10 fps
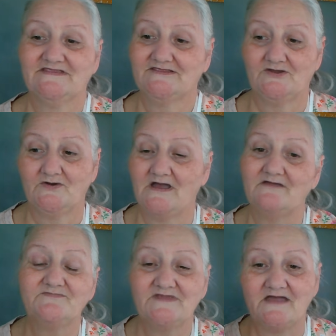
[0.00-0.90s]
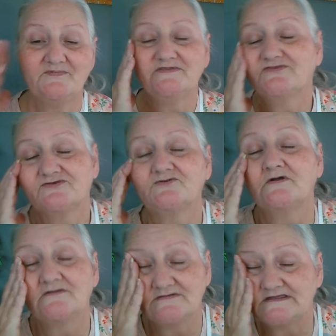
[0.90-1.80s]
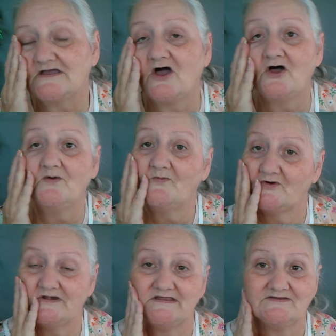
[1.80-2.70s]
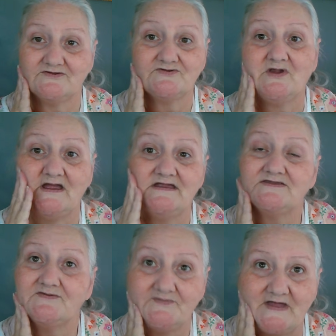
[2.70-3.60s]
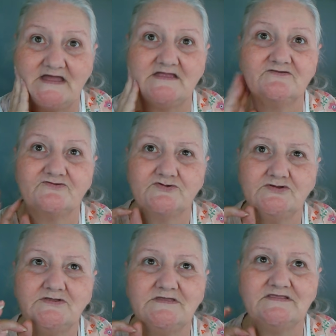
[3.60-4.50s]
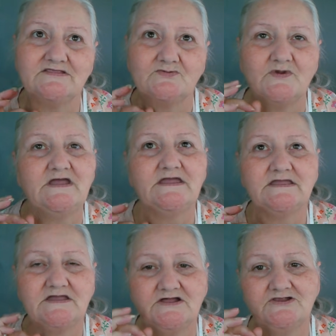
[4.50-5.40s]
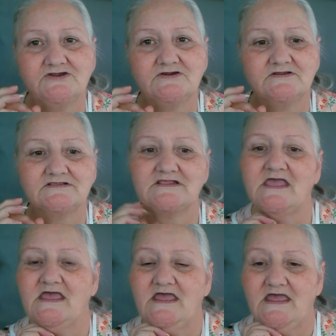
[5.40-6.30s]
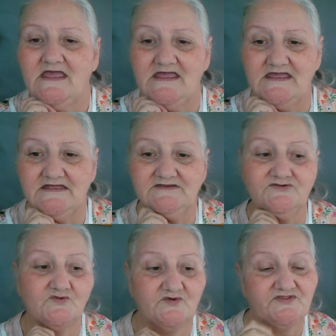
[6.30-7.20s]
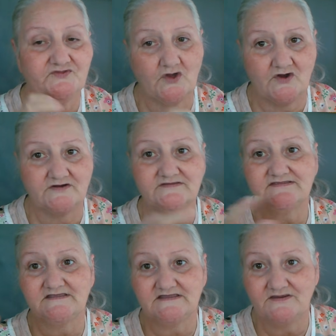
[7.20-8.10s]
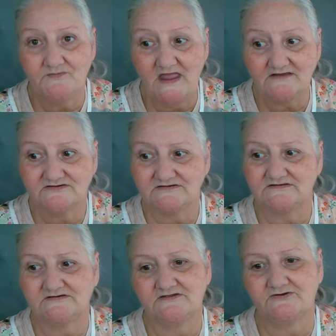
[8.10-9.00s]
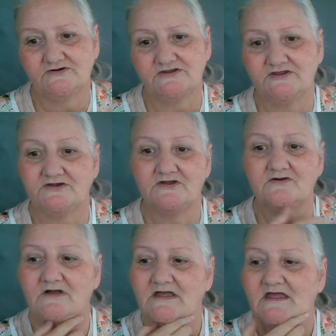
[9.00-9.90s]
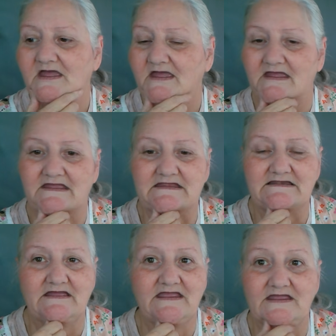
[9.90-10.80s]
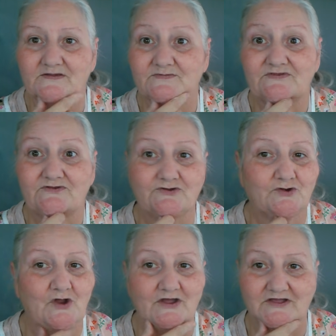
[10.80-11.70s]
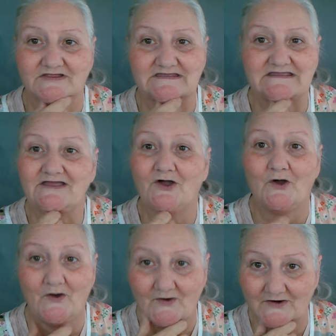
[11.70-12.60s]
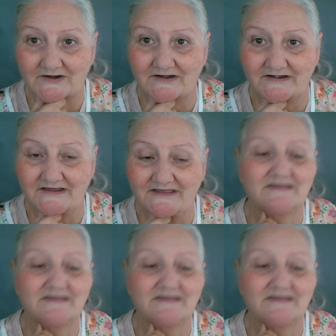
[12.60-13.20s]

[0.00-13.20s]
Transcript: so I've been struggling all morning to try to find just the right colors and with yarns that can match each other, you know. And I am struggling hard.